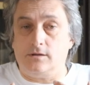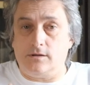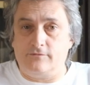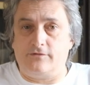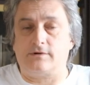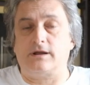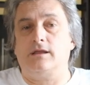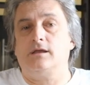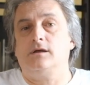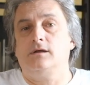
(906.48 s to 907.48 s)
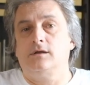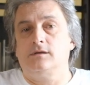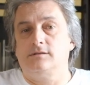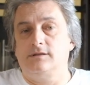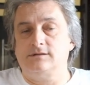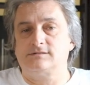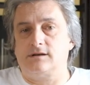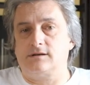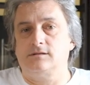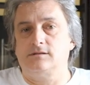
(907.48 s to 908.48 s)
in Ferrania they
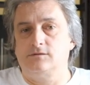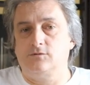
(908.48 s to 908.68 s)
started